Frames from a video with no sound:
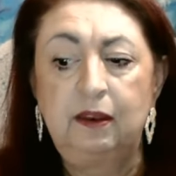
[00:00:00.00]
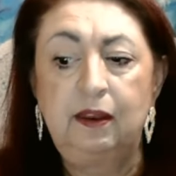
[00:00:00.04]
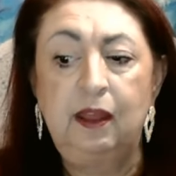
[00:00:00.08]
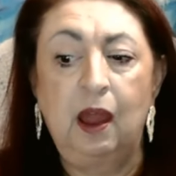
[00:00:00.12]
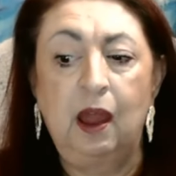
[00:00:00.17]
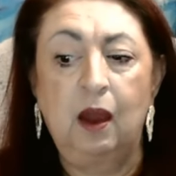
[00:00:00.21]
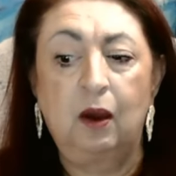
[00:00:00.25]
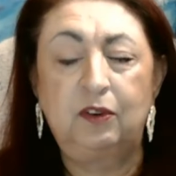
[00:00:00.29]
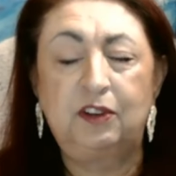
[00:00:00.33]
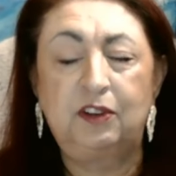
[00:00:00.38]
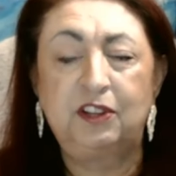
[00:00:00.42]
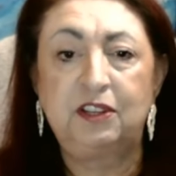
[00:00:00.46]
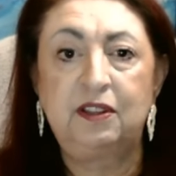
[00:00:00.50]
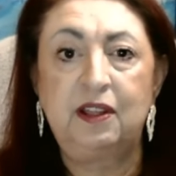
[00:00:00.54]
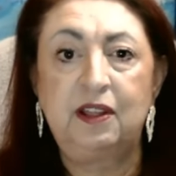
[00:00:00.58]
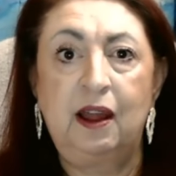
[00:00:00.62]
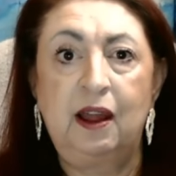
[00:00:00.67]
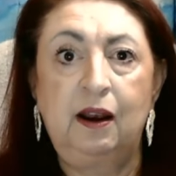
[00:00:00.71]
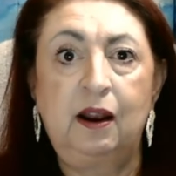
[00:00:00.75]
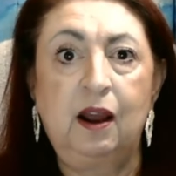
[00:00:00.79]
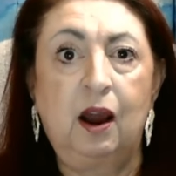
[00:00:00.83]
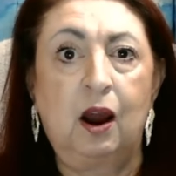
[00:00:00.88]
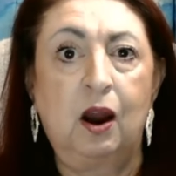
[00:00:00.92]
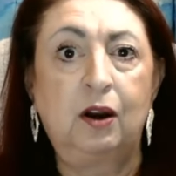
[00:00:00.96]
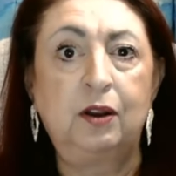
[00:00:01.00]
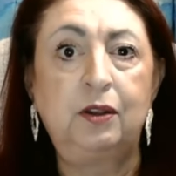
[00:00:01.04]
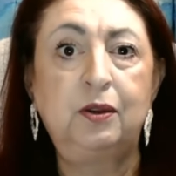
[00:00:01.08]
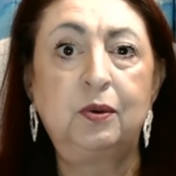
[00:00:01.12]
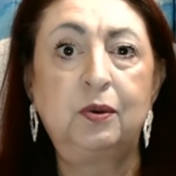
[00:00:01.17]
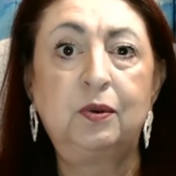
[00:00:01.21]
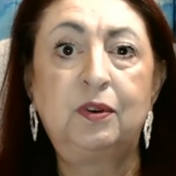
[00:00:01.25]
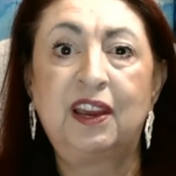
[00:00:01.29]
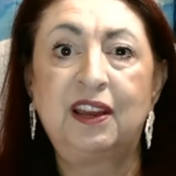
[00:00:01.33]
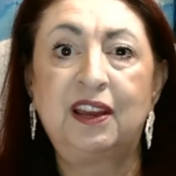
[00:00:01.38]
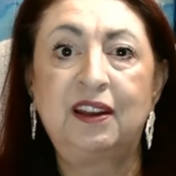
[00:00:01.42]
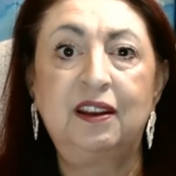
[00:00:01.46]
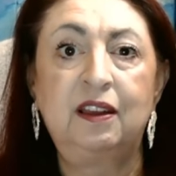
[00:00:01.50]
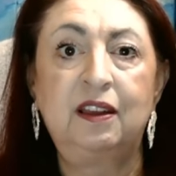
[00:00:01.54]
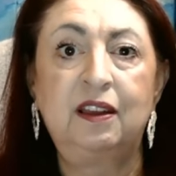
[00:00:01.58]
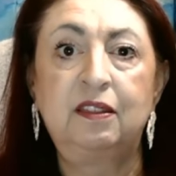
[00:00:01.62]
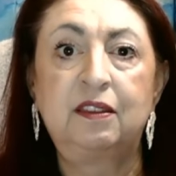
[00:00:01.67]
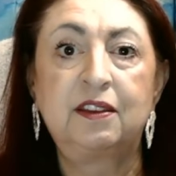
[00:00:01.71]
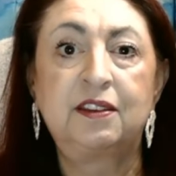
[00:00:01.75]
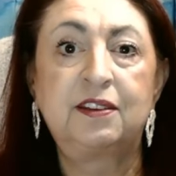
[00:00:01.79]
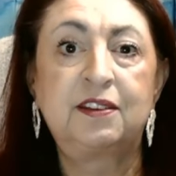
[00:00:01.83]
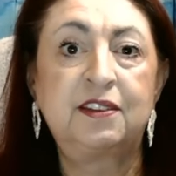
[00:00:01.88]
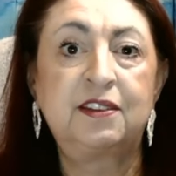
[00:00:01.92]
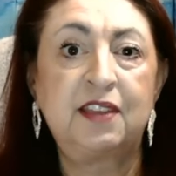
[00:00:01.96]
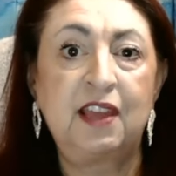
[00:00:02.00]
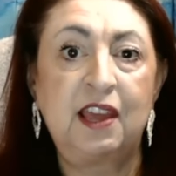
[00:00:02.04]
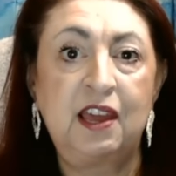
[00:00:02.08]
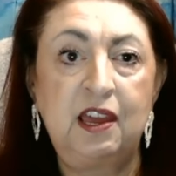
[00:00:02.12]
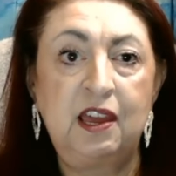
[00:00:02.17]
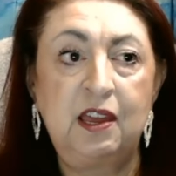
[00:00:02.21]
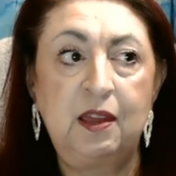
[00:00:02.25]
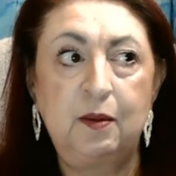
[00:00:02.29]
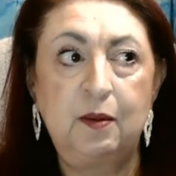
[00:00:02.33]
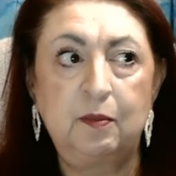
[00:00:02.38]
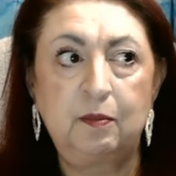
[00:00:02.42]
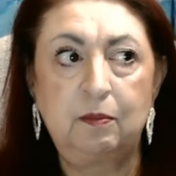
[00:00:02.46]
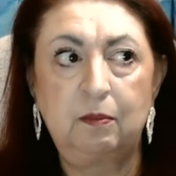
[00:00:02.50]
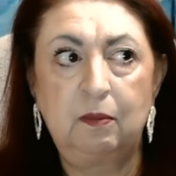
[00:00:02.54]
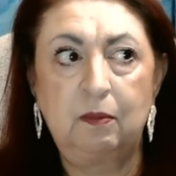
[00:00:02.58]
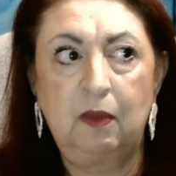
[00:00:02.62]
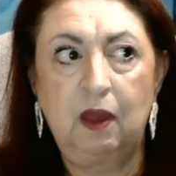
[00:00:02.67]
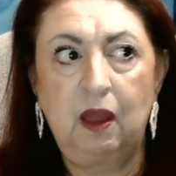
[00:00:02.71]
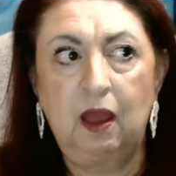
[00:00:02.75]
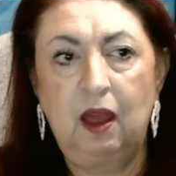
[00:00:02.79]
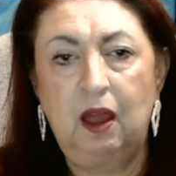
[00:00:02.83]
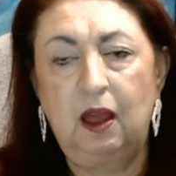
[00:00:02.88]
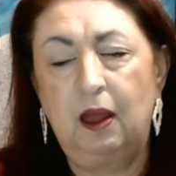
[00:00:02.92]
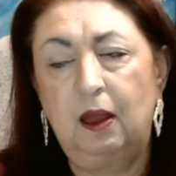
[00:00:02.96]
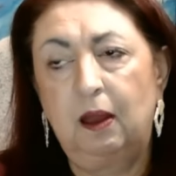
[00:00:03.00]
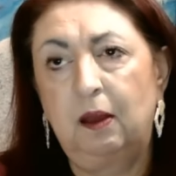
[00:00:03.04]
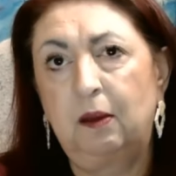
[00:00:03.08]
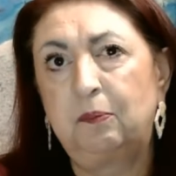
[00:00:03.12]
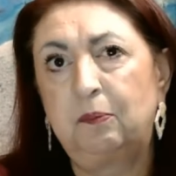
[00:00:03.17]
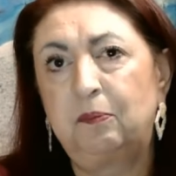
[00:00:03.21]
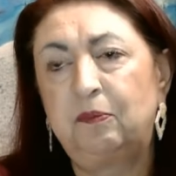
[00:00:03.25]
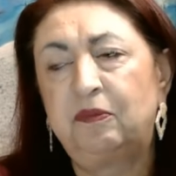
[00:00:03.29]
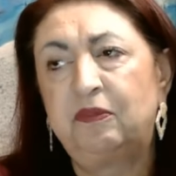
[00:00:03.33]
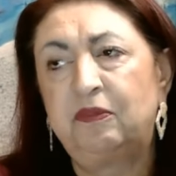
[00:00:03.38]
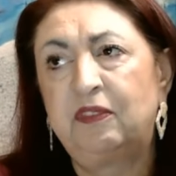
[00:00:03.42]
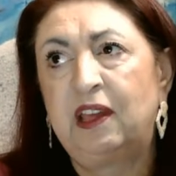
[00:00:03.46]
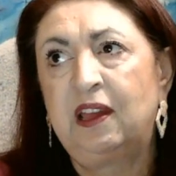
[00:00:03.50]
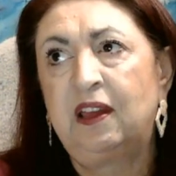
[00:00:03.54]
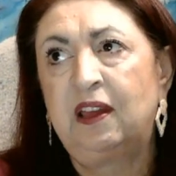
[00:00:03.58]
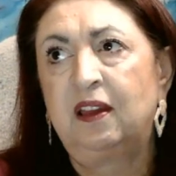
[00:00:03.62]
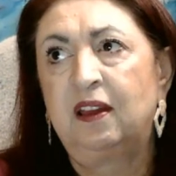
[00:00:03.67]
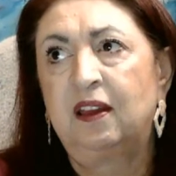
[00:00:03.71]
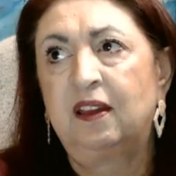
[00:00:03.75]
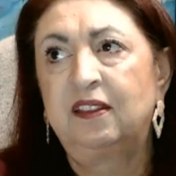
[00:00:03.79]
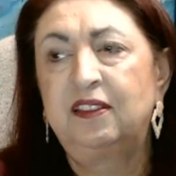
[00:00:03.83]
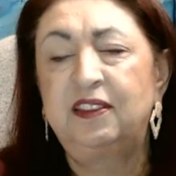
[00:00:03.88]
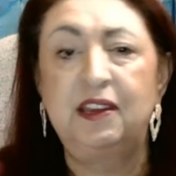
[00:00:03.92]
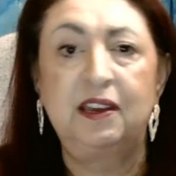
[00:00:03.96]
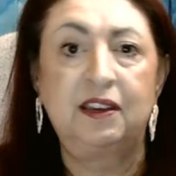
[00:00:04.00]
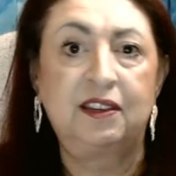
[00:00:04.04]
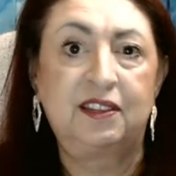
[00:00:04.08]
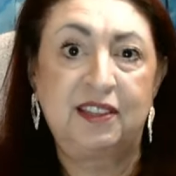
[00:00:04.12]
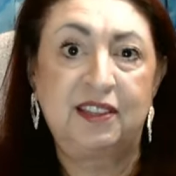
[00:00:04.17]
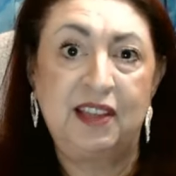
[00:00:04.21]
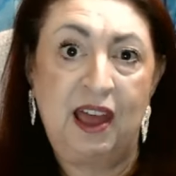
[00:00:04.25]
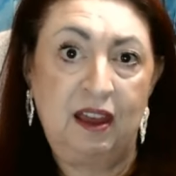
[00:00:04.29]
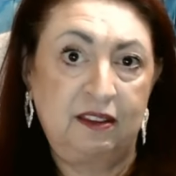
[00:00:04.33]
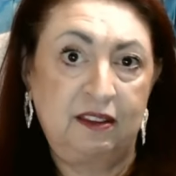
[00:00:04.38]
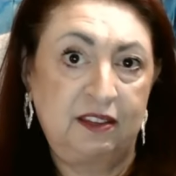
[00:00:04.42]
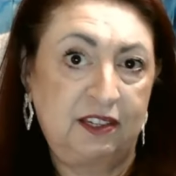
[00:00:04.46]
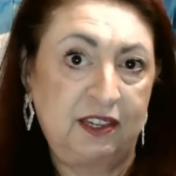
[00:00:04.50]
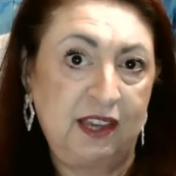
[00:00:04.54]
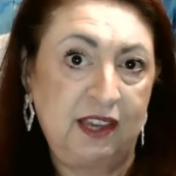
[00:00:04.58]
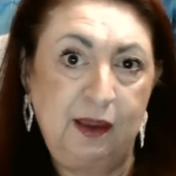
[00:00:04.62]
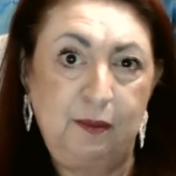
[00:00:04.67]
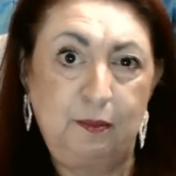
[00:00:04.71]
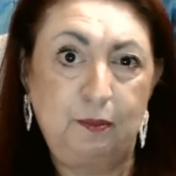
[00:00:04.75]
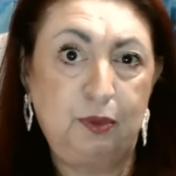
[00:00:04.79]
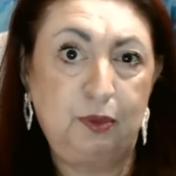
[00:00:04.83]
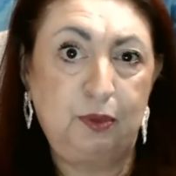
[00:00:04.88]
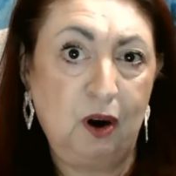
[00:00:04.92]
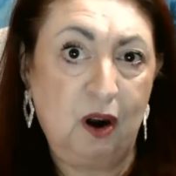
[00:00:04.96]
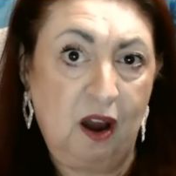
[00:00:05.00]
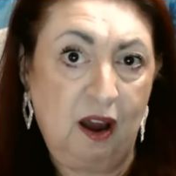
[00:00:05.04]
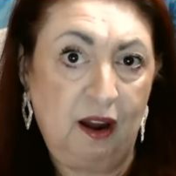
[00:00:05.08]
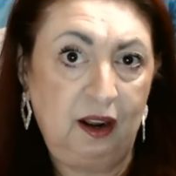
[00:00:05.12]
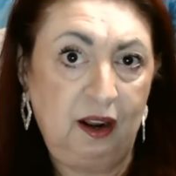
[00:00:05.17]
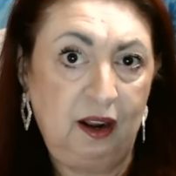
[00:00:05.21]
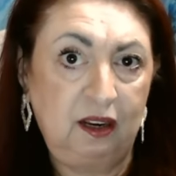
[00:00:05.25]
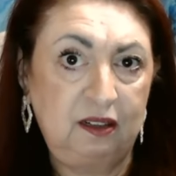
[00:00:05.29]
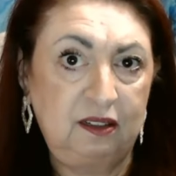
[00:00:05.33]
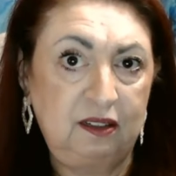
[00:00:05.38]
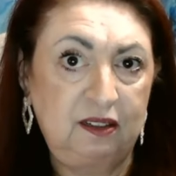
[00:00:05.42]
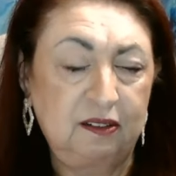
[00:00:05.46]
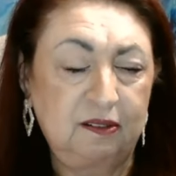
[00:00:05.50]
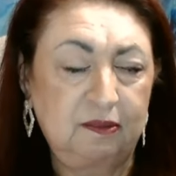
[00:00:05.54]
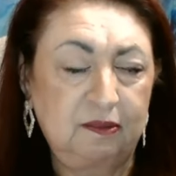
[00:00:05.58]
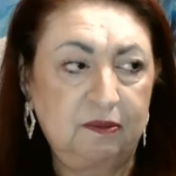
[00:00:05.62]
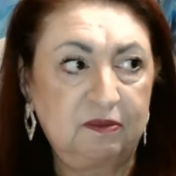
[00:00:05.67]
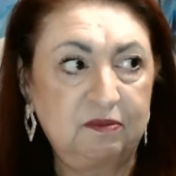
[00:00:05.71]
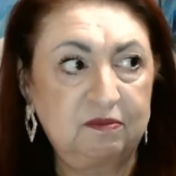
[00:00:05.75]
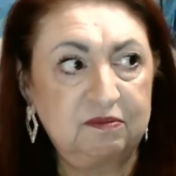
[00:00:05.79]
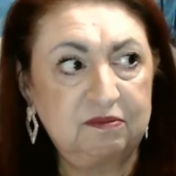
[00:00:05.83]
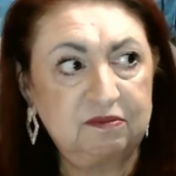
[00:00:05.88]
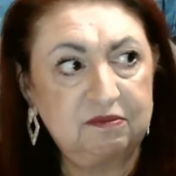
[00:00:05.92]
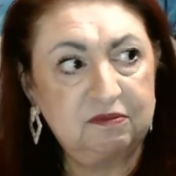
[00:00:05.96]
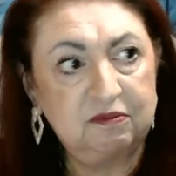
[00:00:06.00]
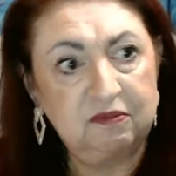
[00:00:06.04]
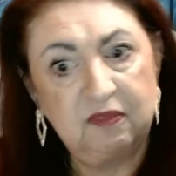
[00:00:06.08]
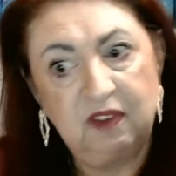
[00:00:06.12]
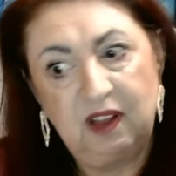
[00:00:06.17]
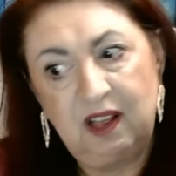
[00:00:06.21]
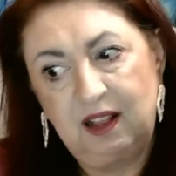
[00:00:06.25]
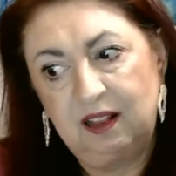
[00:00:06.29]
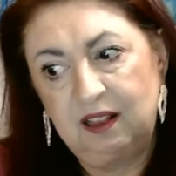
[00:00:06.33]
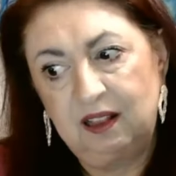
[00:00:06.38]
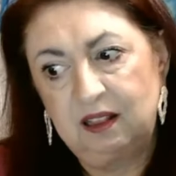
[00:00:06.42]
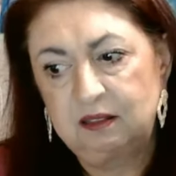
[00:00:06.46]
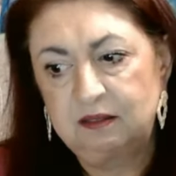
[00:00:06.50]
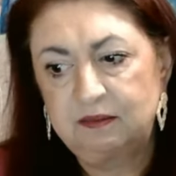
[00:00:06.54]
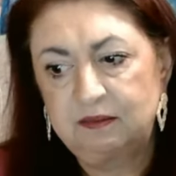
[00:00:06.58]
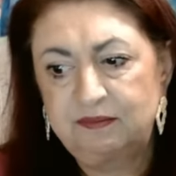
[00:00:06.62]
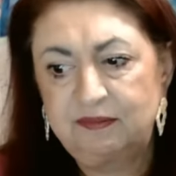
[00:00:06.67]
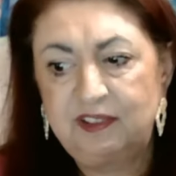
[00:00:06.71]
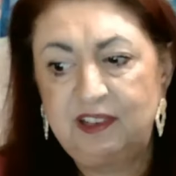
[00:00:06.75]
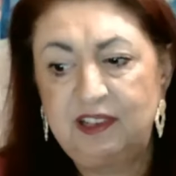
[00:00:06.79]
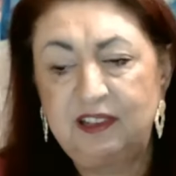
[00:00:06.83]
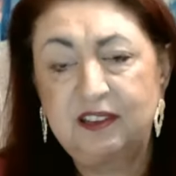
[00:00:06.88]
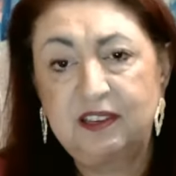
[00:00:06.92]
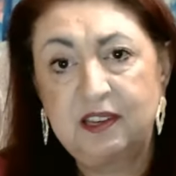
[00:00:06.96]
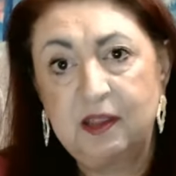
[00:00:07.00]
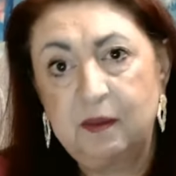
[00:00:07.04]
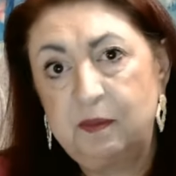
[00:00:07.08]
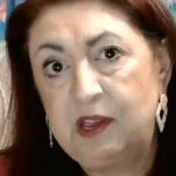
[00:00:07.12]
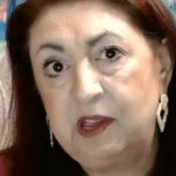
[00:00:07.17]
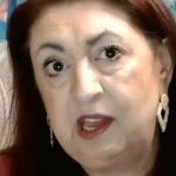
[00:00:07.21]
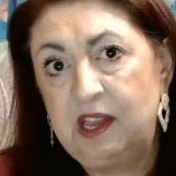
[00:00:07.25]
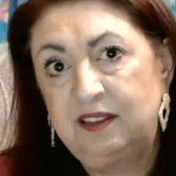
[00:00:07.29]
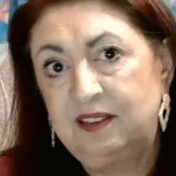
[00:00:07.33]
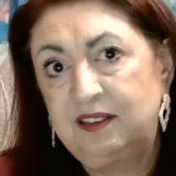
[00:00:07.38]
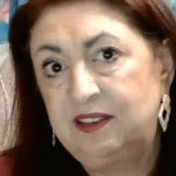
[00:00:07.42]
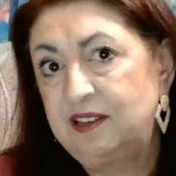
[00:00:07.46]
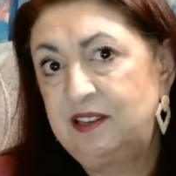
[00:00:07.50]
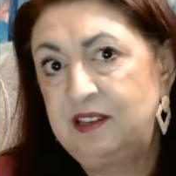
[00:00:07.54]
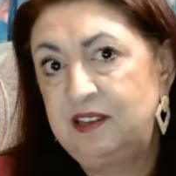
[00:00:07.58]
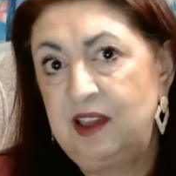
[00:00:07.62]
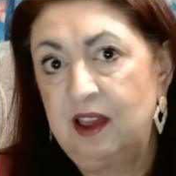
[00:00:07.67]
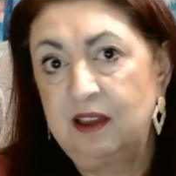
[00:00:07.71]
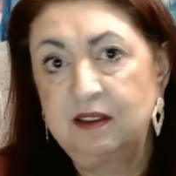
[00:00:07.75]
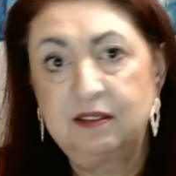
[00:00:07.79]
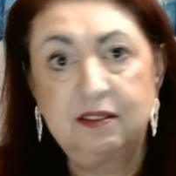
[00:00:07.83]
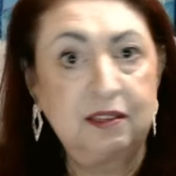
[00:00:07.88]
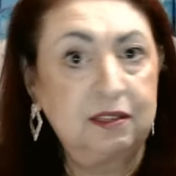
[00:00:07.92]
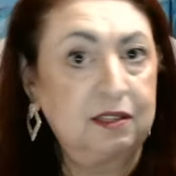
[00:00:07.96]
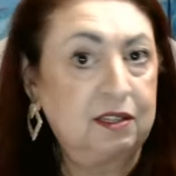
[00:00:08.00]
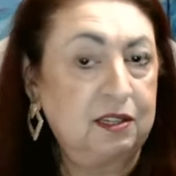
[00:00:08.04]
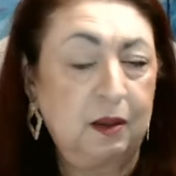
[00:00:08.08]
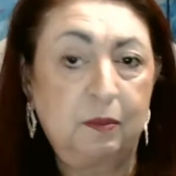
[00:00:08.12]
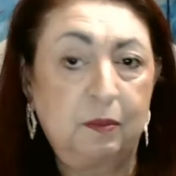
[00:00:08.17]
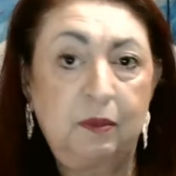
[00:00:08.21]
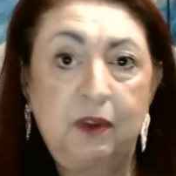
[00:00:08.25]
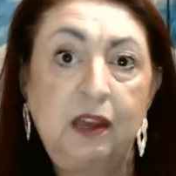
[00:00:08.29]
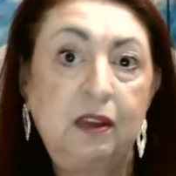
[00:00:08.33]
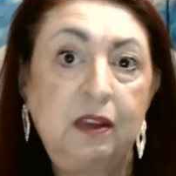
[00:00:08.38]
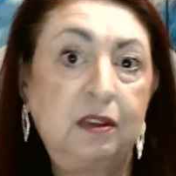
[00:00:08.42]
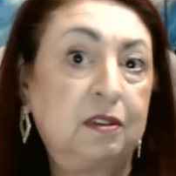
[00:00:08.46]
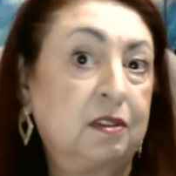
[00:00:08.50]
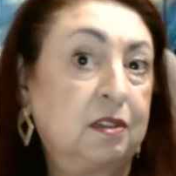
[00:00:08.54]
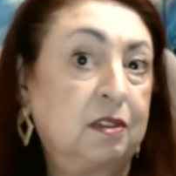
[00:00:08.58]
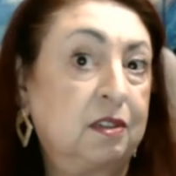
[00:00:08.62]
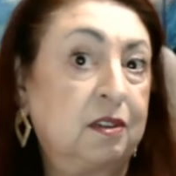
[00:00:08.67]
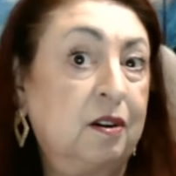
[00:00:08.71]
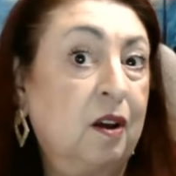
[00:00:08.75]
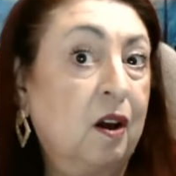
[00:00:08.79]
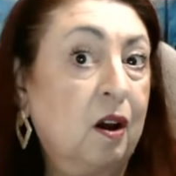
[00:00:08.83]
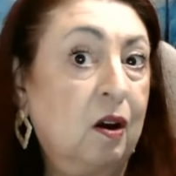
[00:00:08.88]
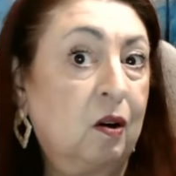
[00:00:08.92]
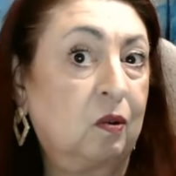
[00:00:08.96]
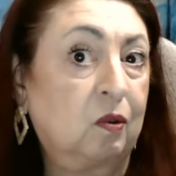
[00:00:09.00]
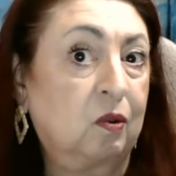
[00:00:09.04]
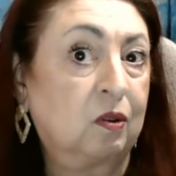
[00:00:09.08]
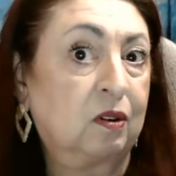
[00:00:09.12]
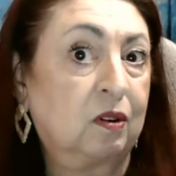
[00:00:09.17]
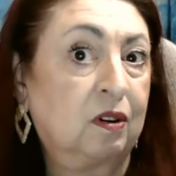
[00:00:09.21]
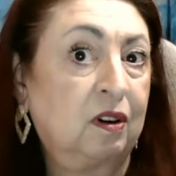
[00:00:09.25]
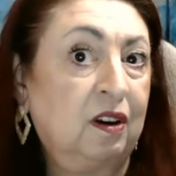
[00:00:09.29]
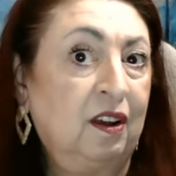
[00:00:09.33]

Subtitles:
Now, are you getting the same, the exact same product? Well, in some cases, yes. In some cases, no.